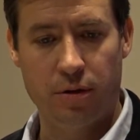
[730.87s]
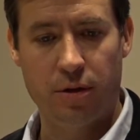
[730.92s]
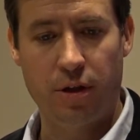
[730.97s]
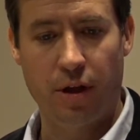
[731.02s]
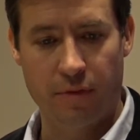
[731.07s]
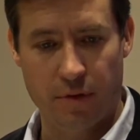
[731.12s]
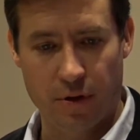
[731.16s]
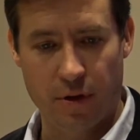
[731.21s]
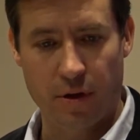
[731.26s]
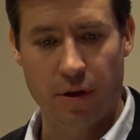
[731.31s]

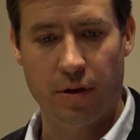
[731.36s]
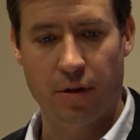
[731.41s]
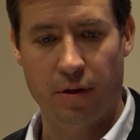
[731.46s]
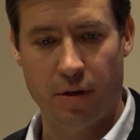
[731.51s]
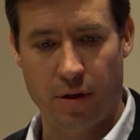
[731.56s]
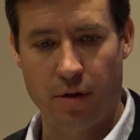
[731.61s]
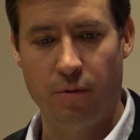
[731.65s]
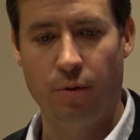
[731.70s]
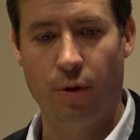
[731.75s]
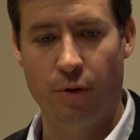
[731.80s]
cleverly,
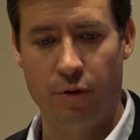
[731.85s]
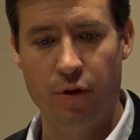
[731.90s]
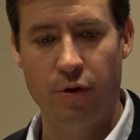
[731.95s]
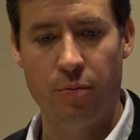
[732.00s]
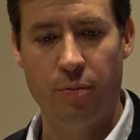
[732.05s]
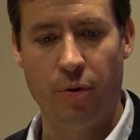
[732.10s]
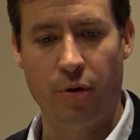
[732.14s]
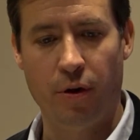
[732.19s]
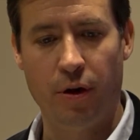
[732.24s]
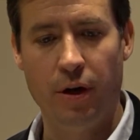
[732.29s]
the Review
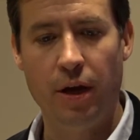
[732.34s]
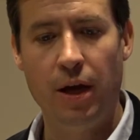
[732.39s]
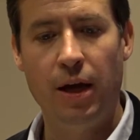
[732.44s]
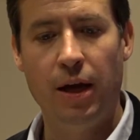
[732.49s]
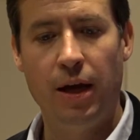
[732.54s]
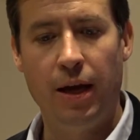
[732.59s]
Board,